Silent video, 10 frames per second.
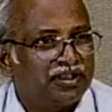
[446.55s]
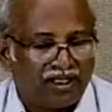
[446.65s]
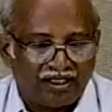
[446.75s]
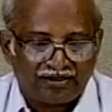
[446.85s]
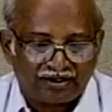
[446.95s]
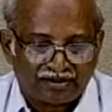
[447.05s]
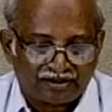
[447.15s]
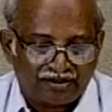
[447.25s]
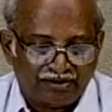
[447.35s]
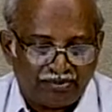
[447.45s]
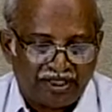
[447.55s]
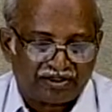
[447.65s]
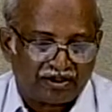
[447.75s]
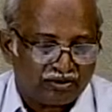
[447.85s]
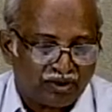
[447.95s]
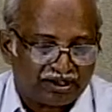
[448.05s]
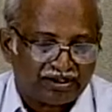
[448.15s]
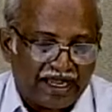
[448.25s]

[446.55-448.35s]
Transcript: I'll just mention what are the